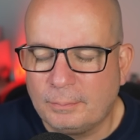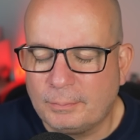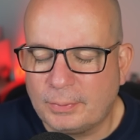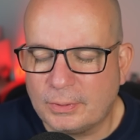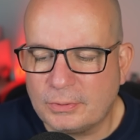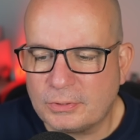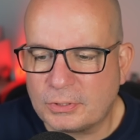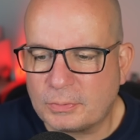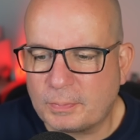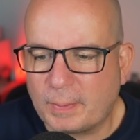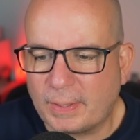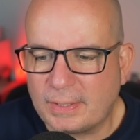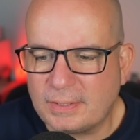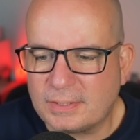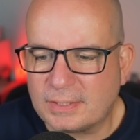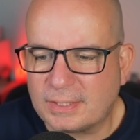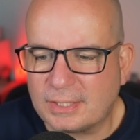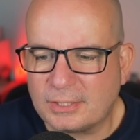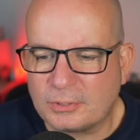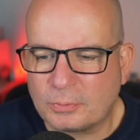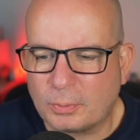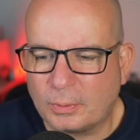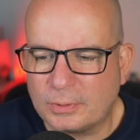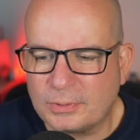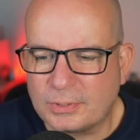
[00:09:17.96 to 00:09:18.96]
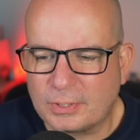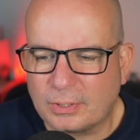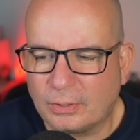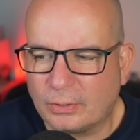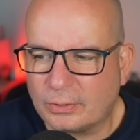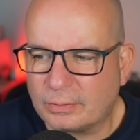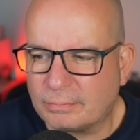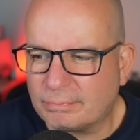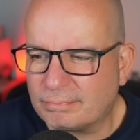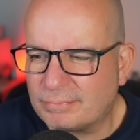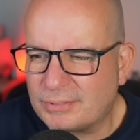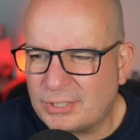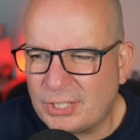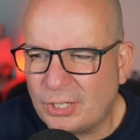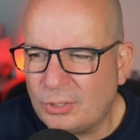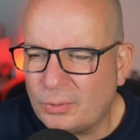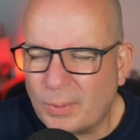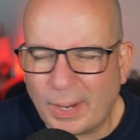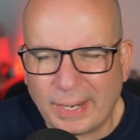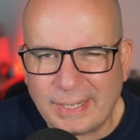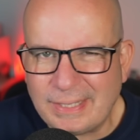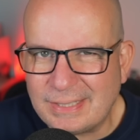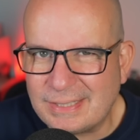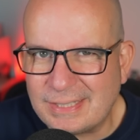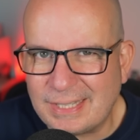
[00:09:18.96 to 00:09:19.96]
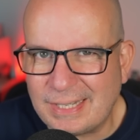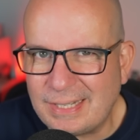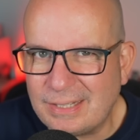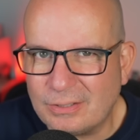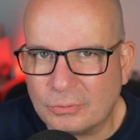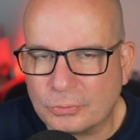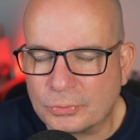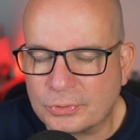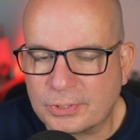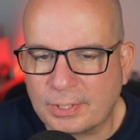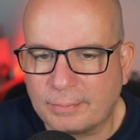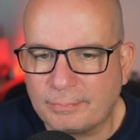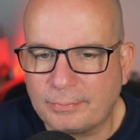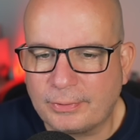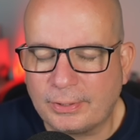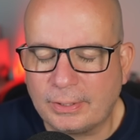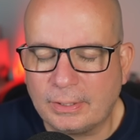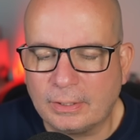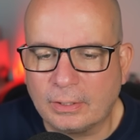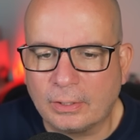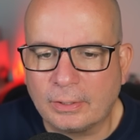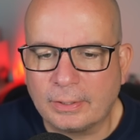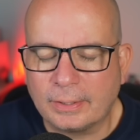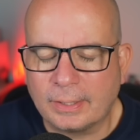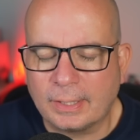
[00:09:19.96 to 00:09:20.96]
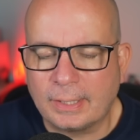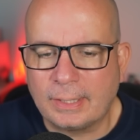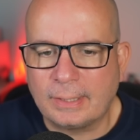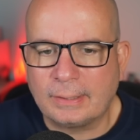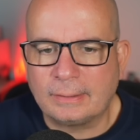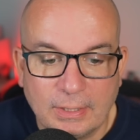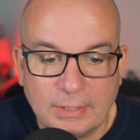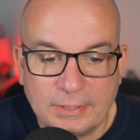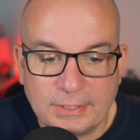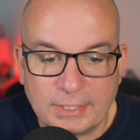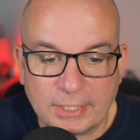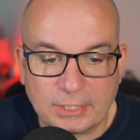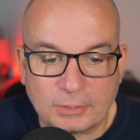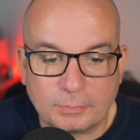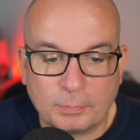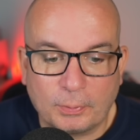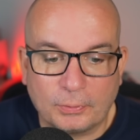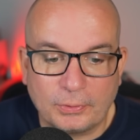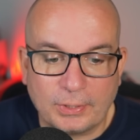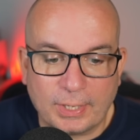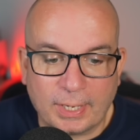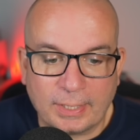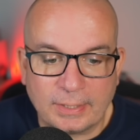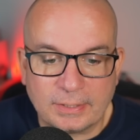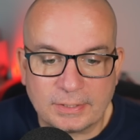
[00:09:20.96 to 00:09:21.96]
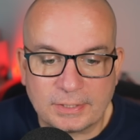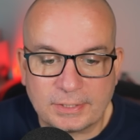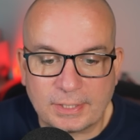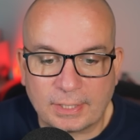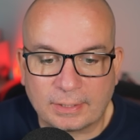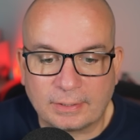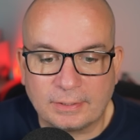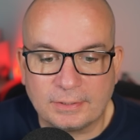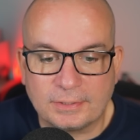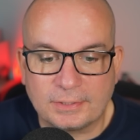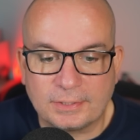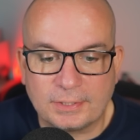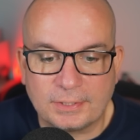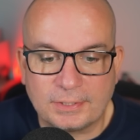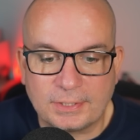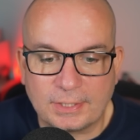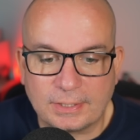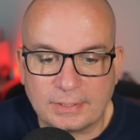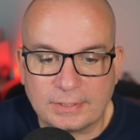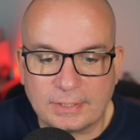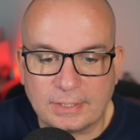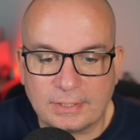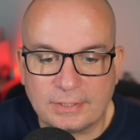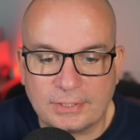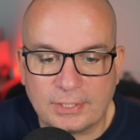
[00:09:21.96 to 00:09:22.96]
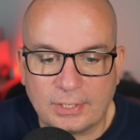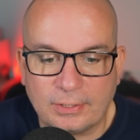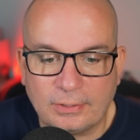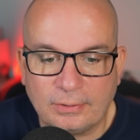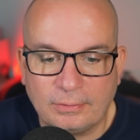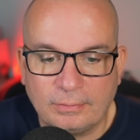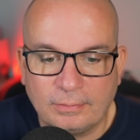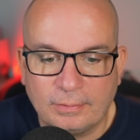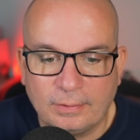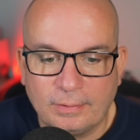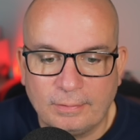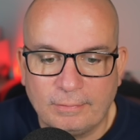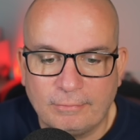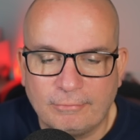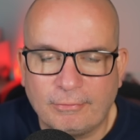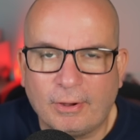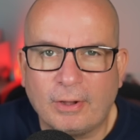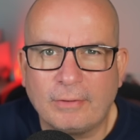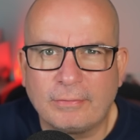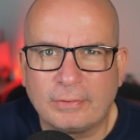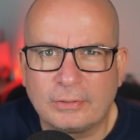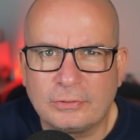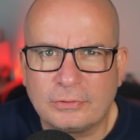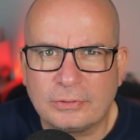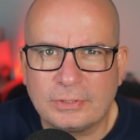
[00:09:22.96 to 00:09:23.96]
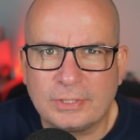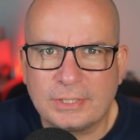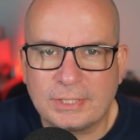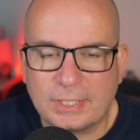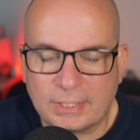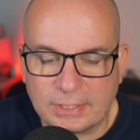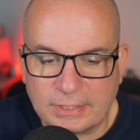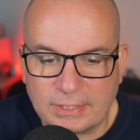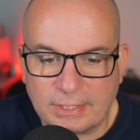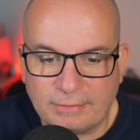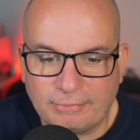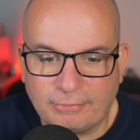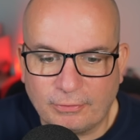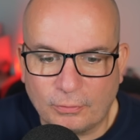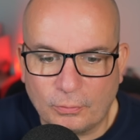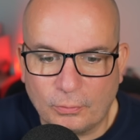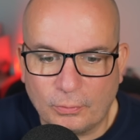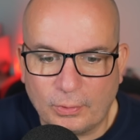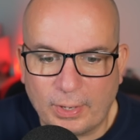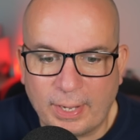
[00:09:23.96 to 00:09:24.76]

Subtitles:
space. This one's like 280 or something like that. 6.8 seconds to 62, 564